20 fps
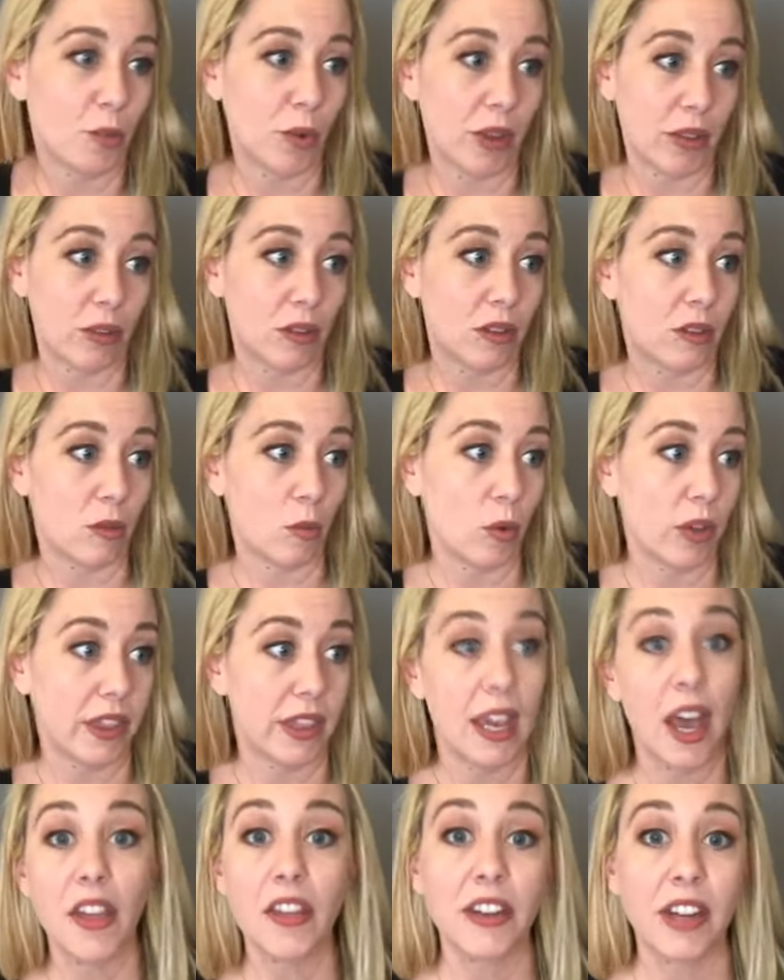and with
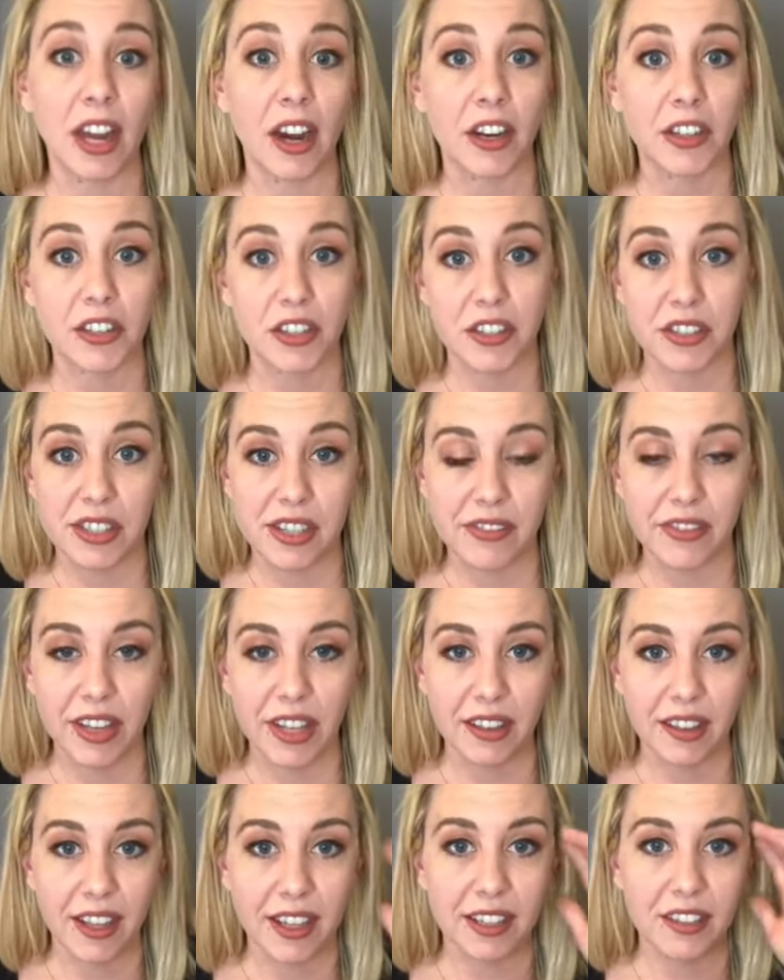with the other characters
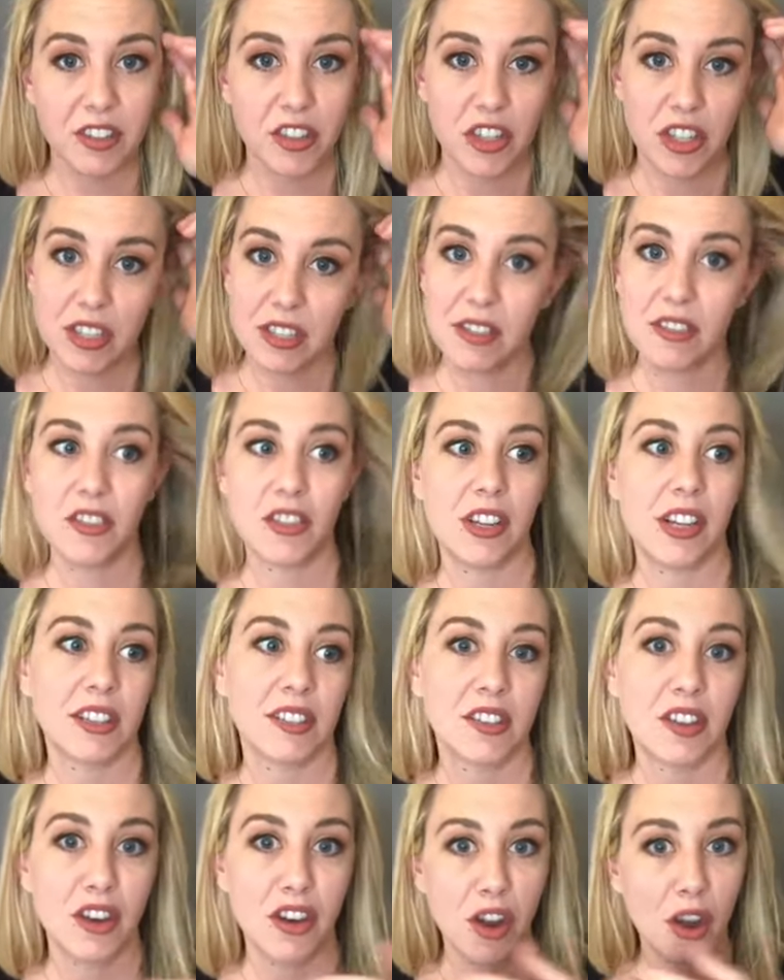even like she she
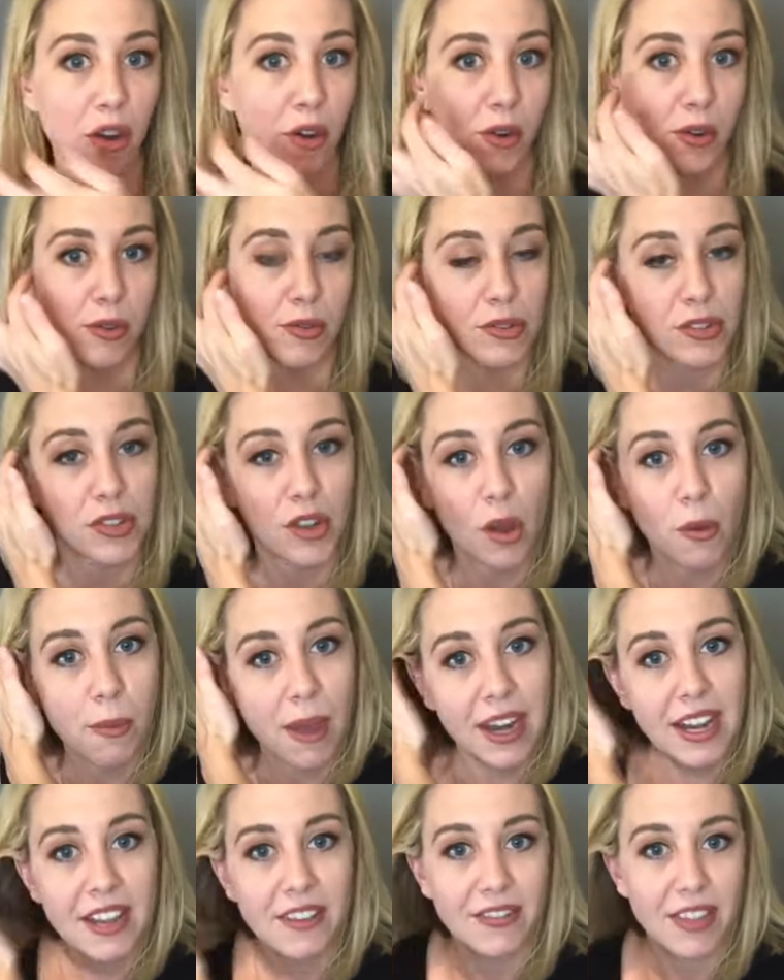gets to know so
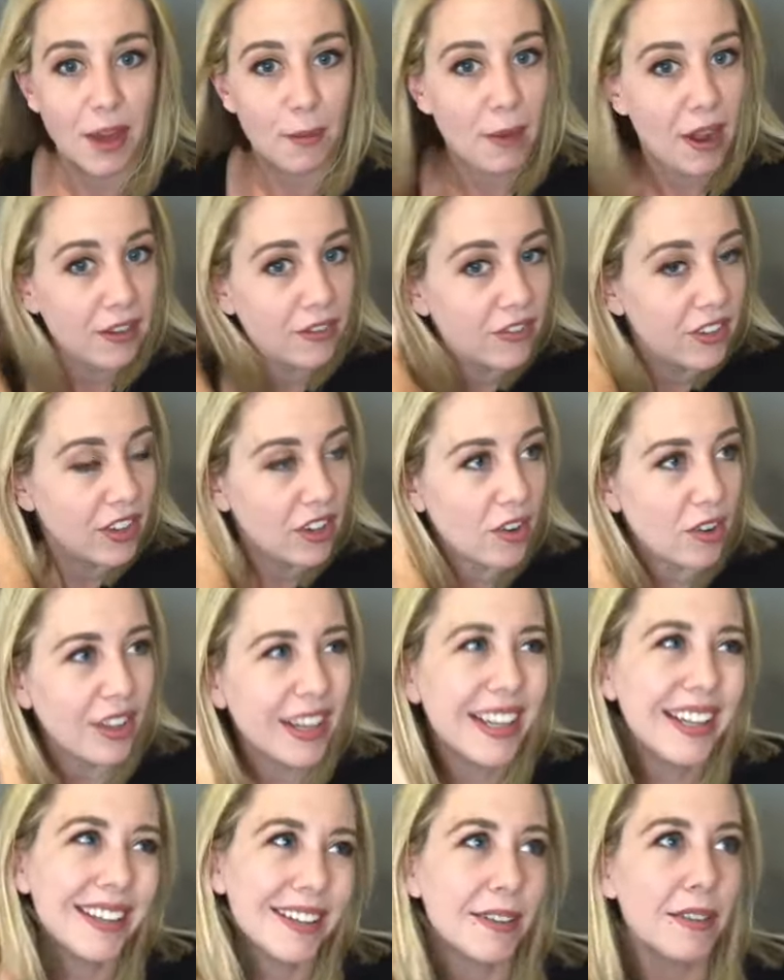many of them i
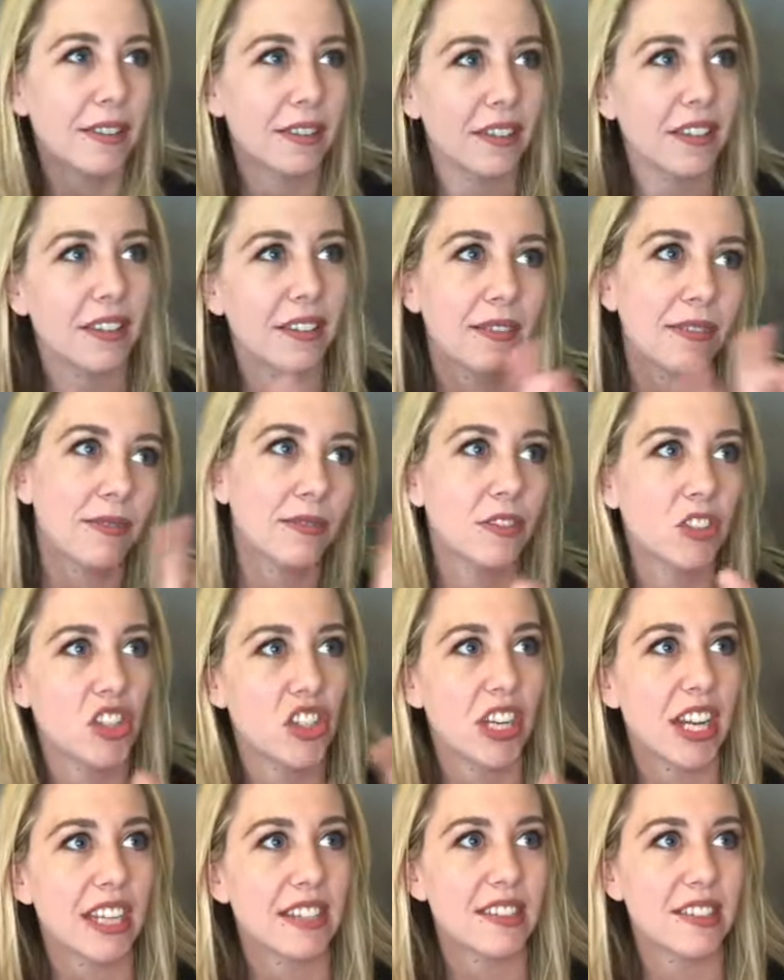feel eh,
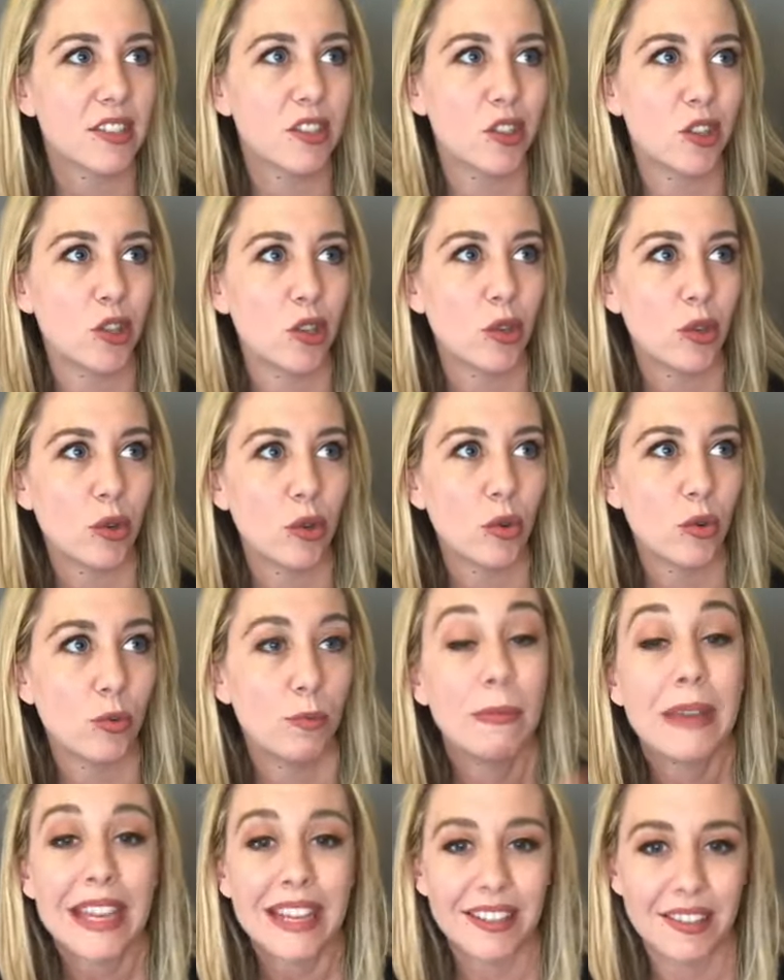she gets
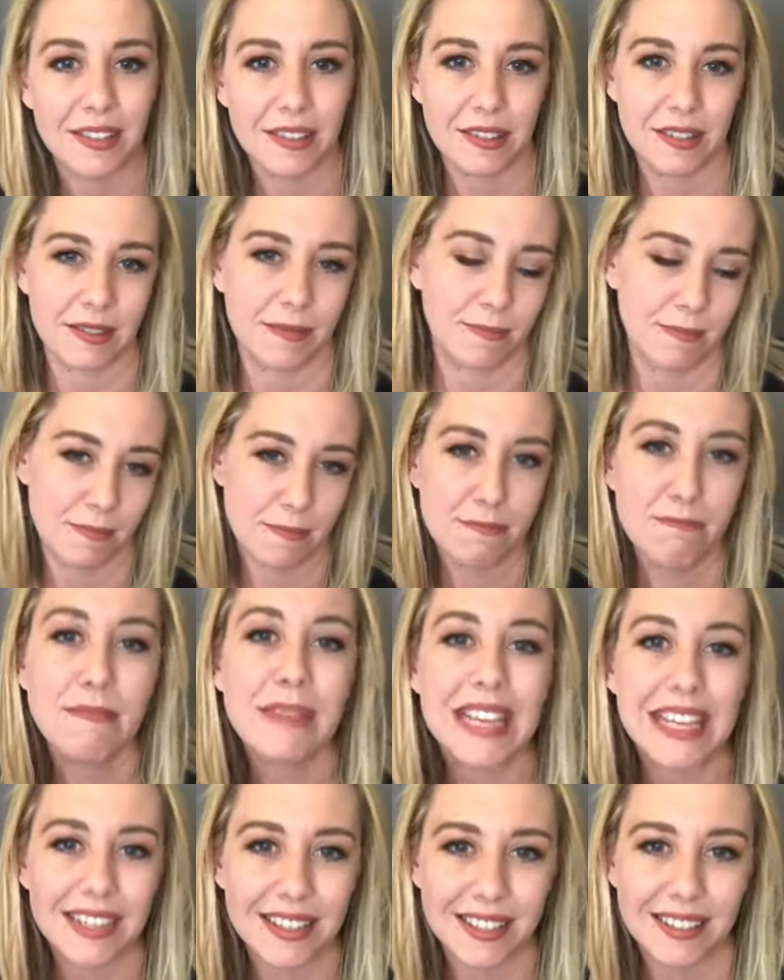to meet
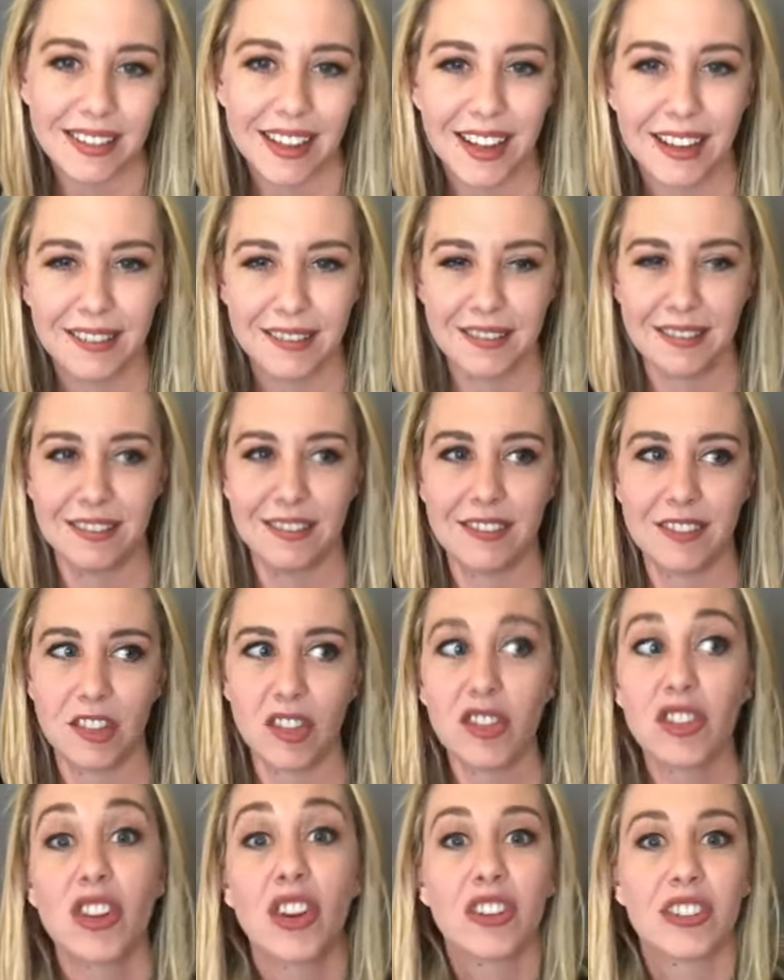meet and
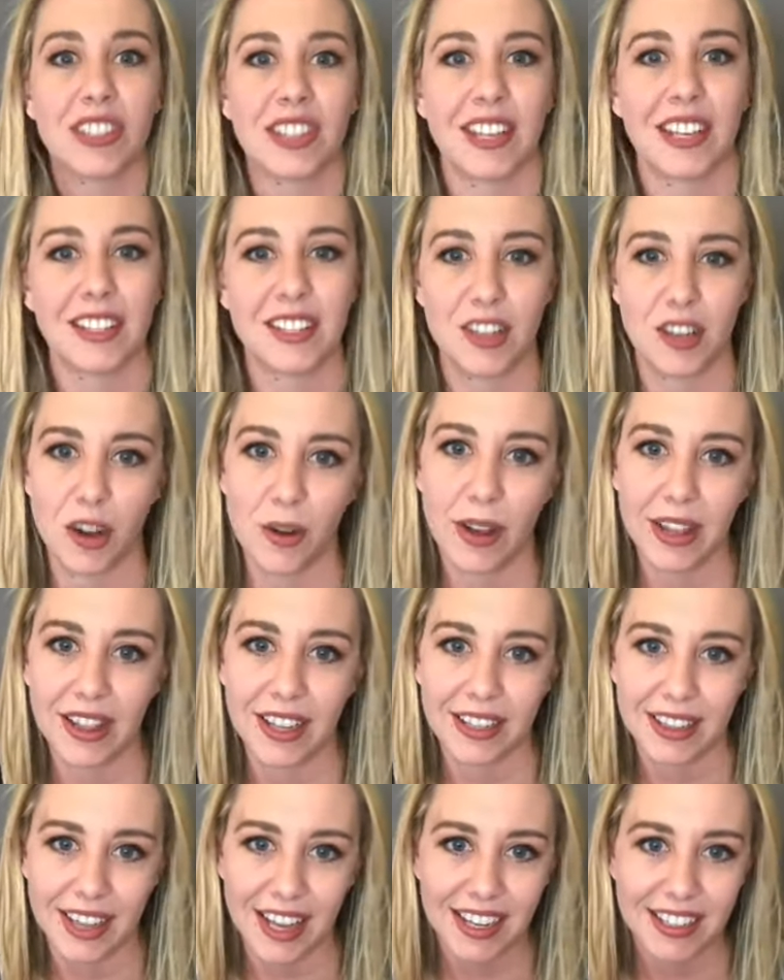start to get to know i
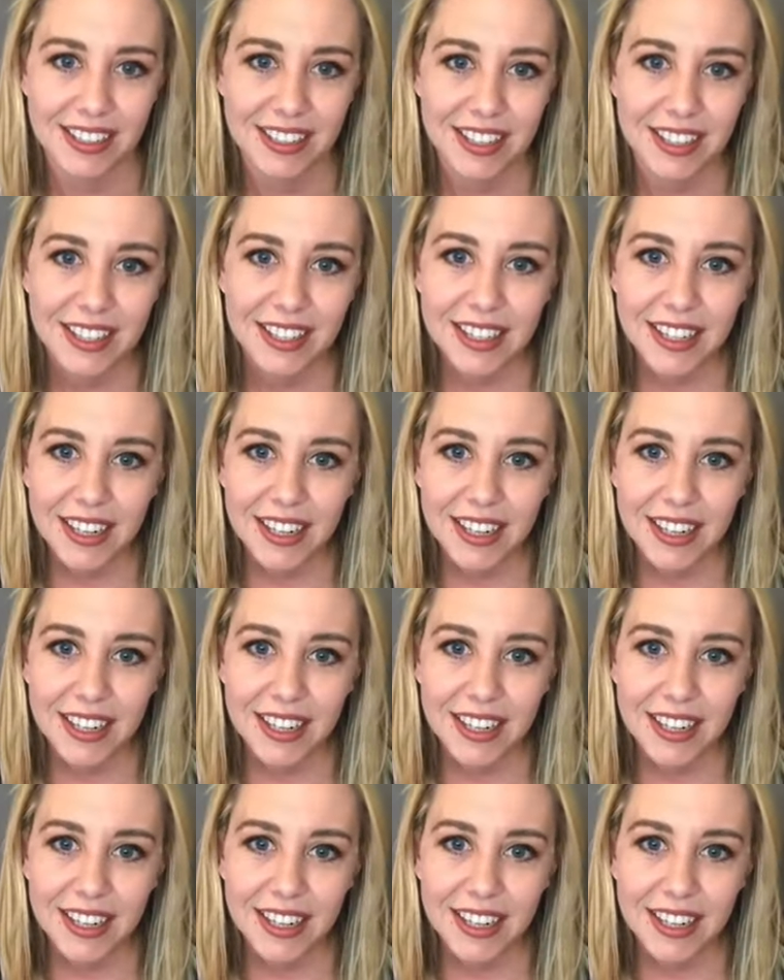like that